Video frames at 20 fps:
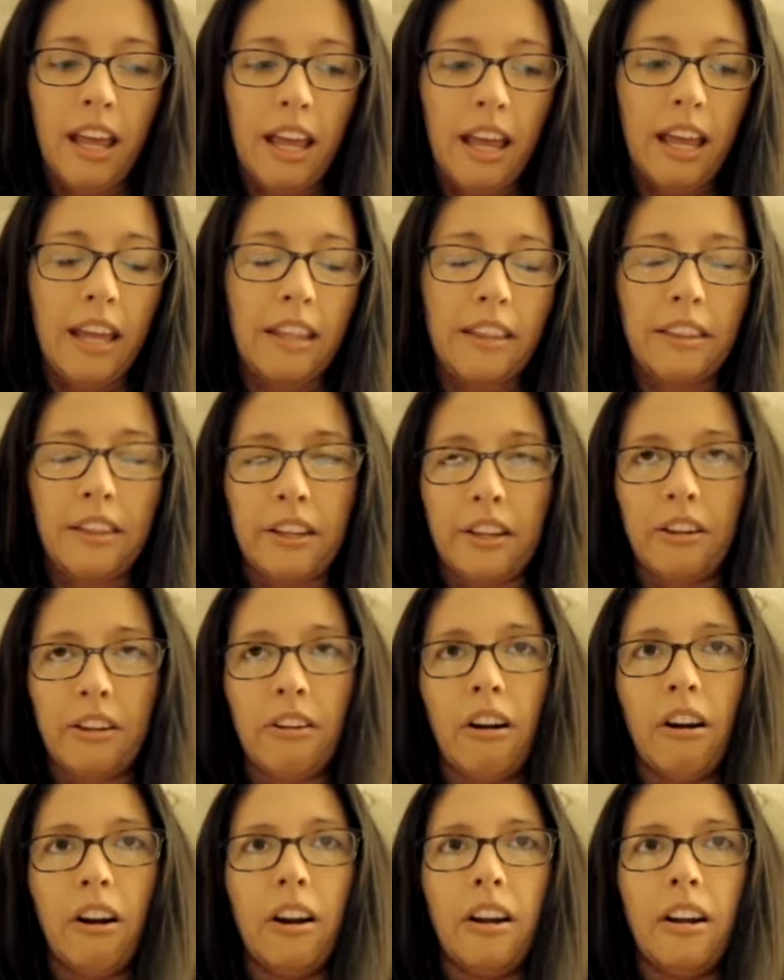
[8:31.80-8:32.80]
and there
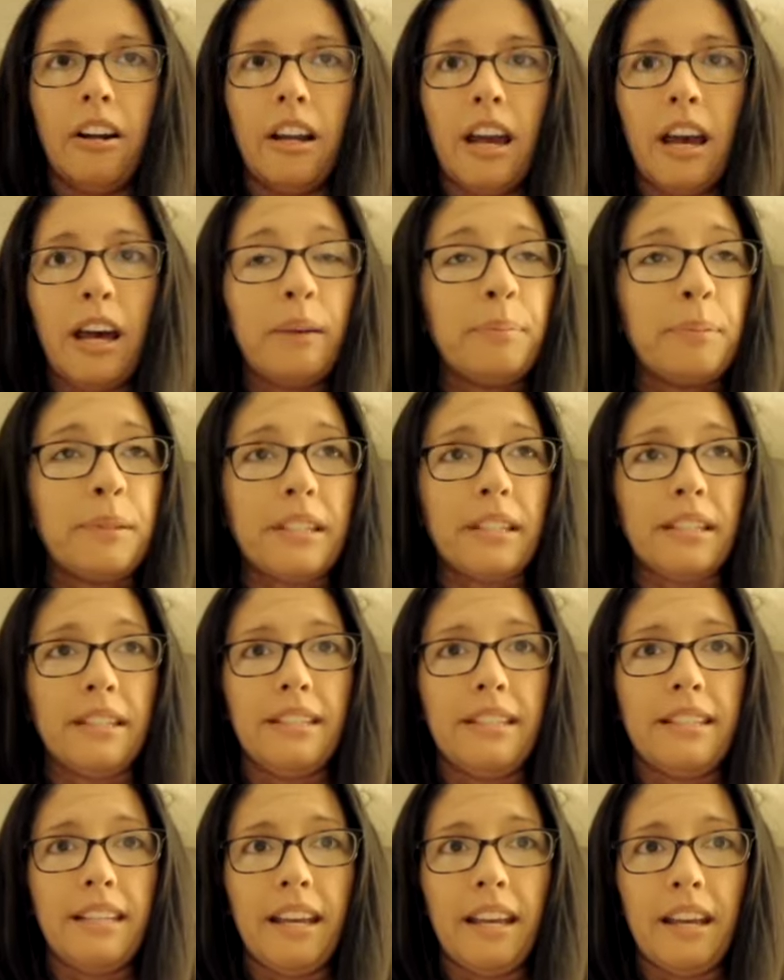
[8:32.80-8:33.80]
are ups
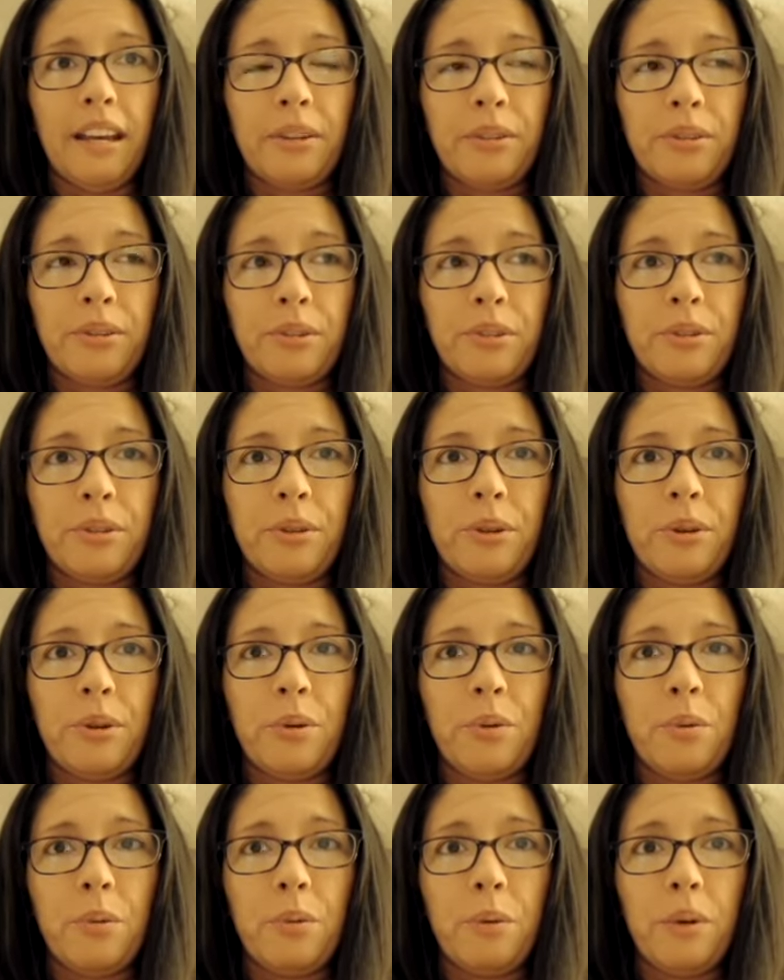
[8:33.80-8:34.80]
and downs
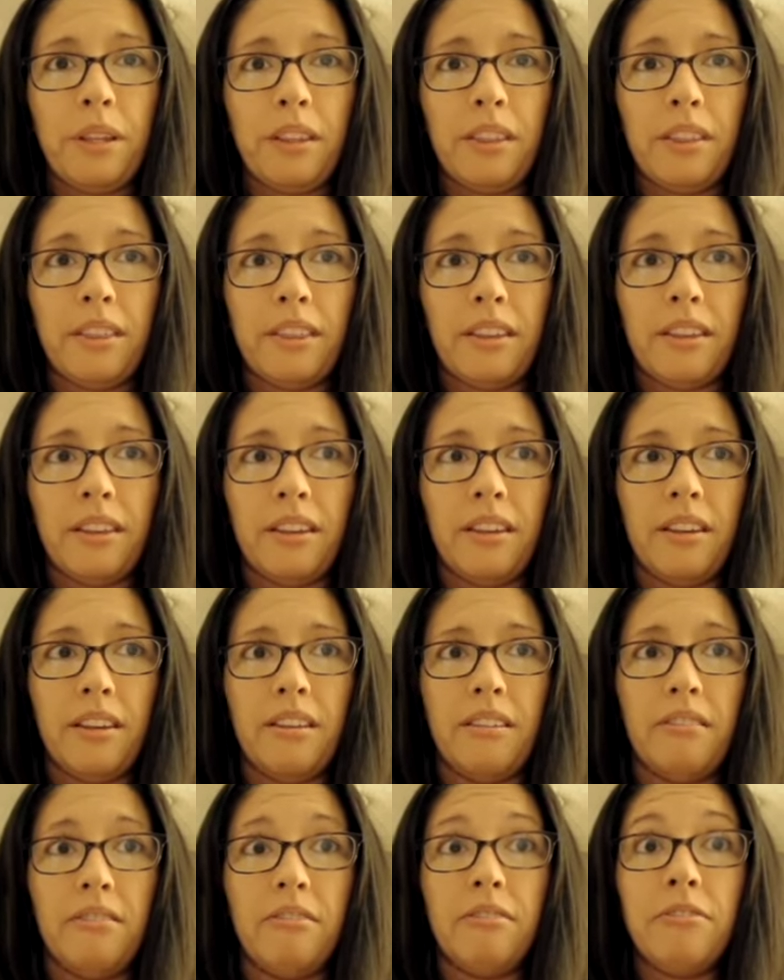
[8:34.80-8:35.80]
with
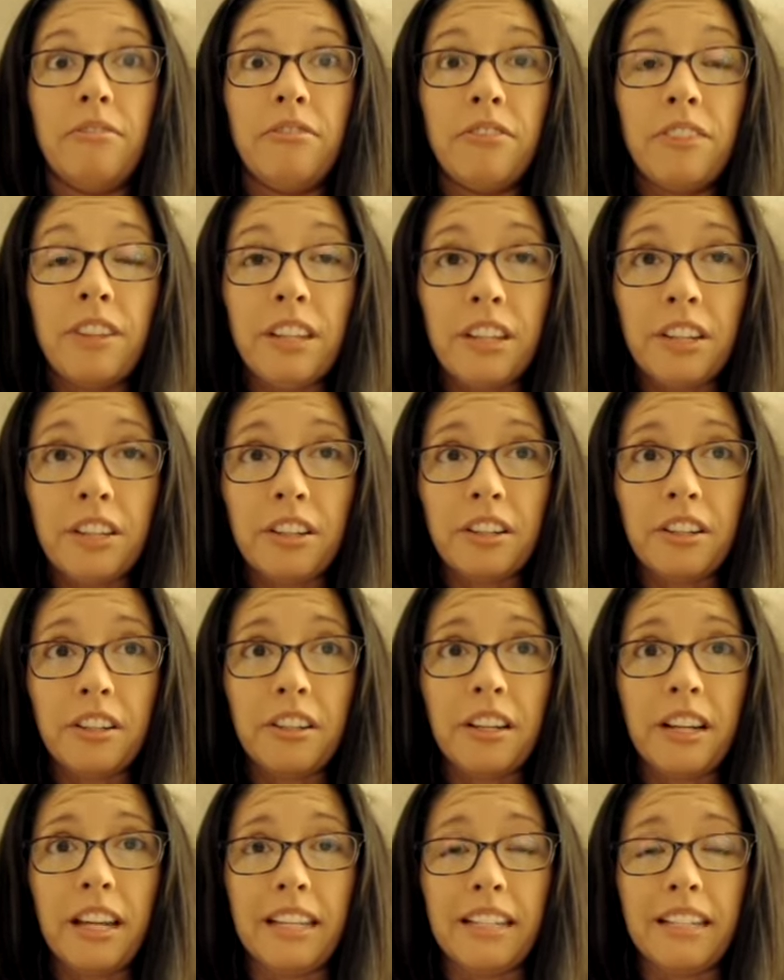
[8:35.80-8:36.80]

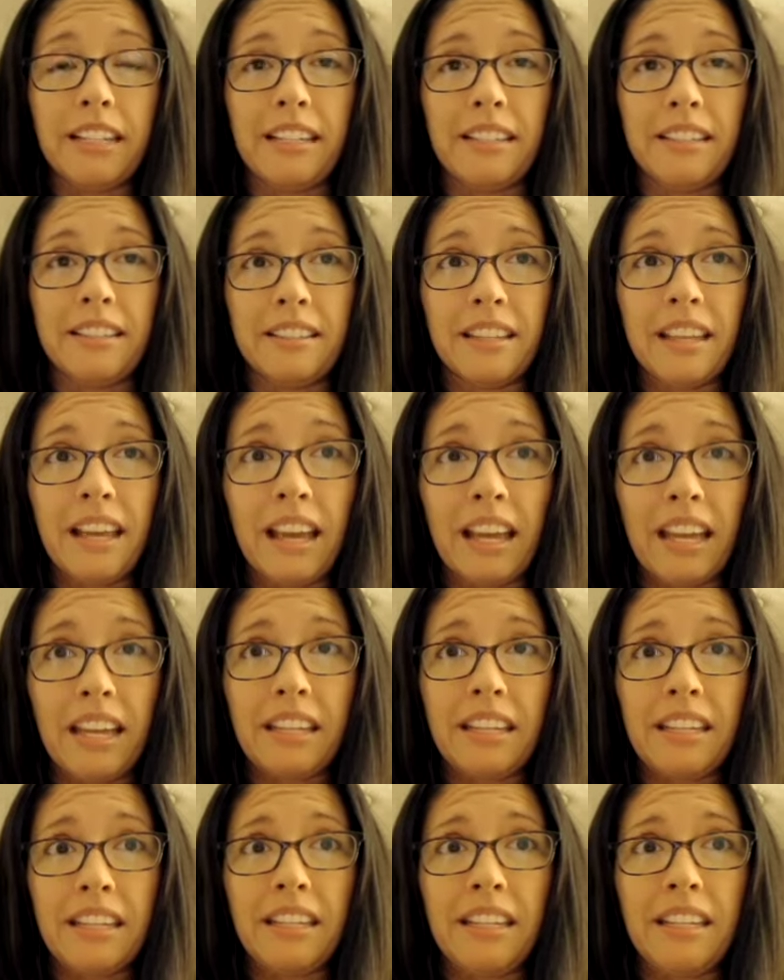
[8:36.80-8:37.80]
fear and
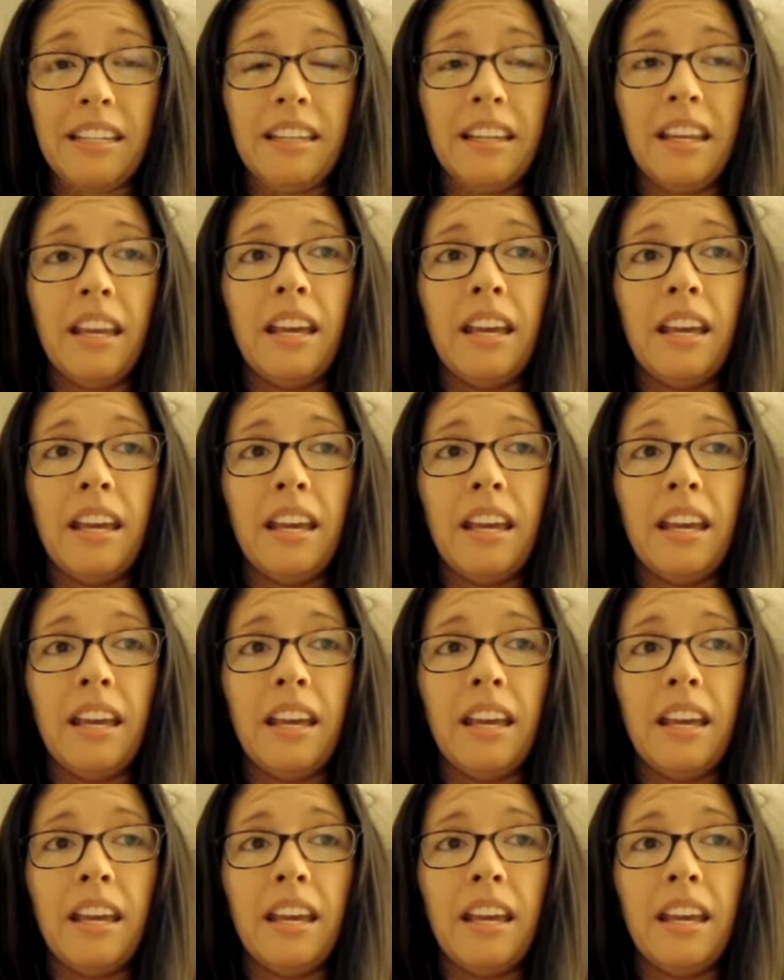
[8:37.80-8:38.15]
anxiety,